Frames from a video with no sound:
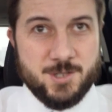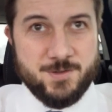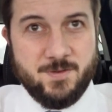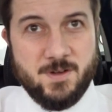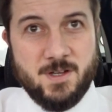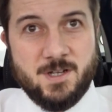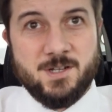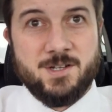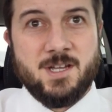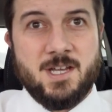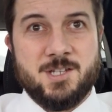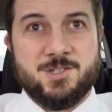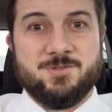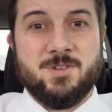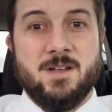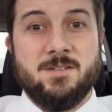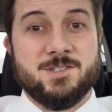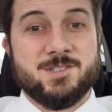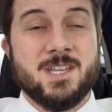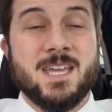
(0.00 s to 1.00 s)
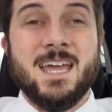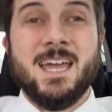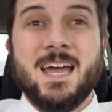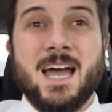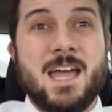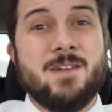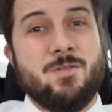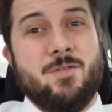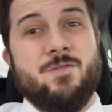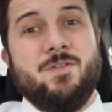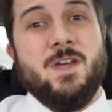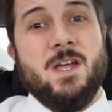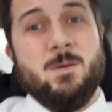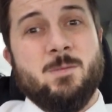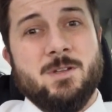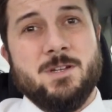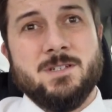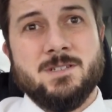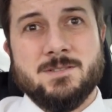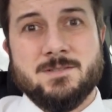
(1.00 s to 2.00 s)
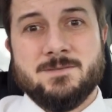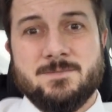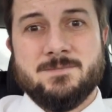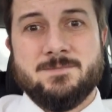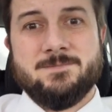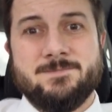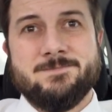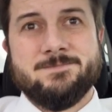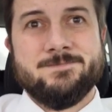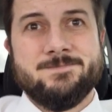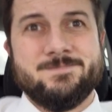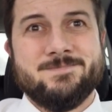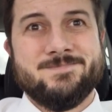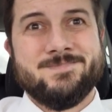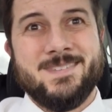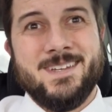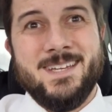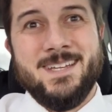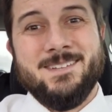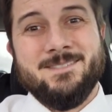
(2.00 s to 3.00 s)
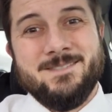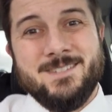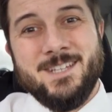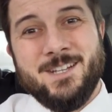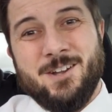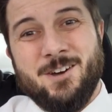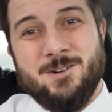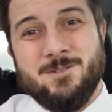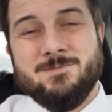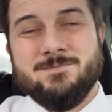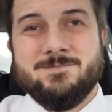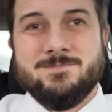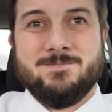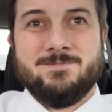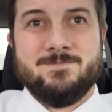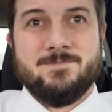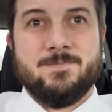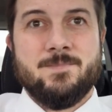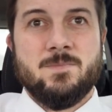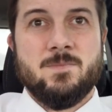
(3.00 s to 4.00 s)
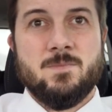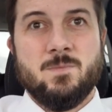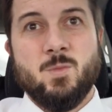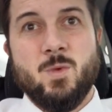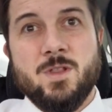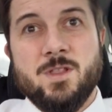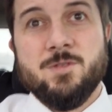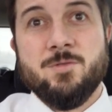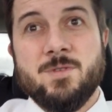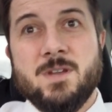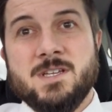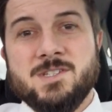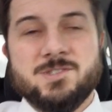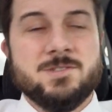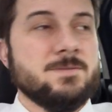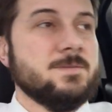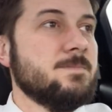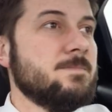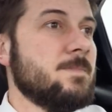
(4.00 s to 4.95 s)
for you to test drive this. I have a family. And, you know, within reason.